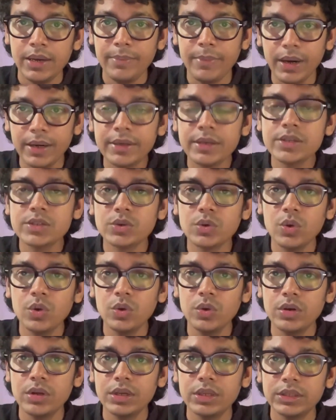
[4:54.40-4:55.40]

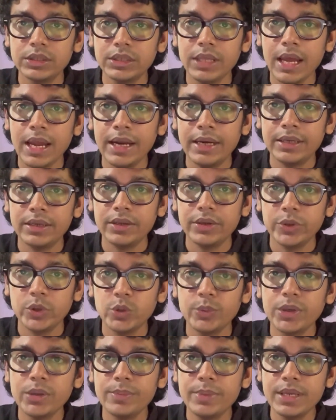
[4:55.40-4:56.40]
underscore that
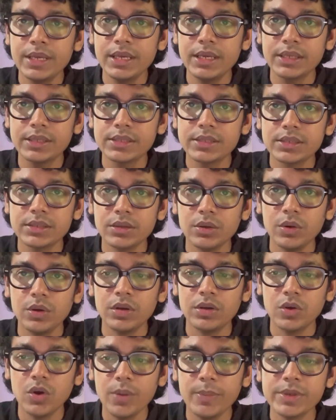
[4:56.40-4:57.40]
human beings, or
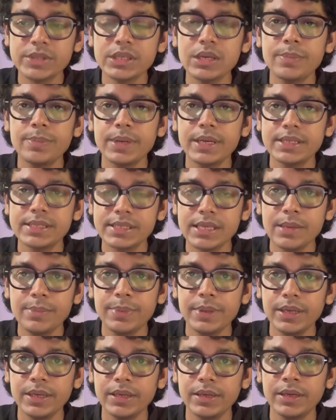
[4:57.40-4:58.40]
Homo sapiens
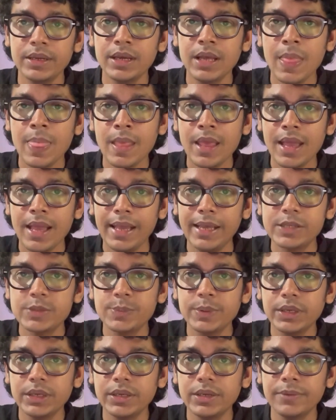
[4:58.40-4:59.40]
sapien, has
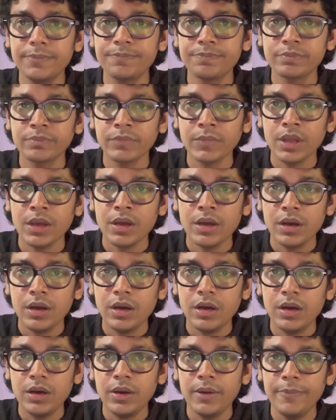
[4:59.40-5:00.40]
been
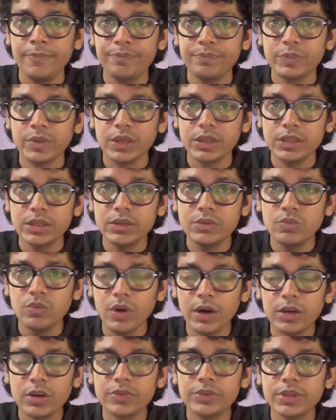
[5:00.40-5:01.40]
uh,
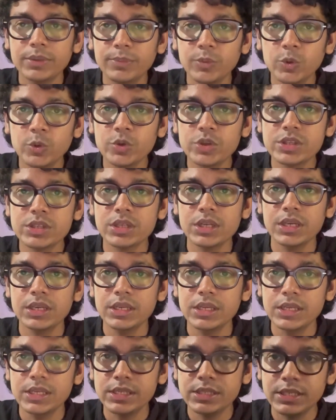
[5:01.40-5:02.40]
one of the most
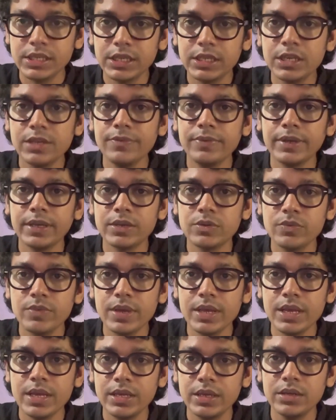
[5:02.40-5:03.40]
significant
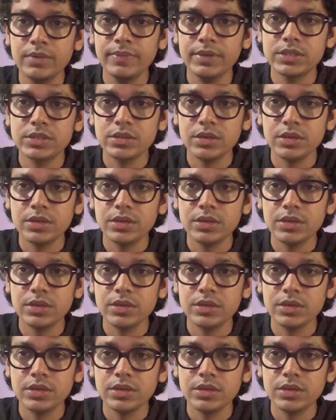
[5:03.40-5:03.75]
way in which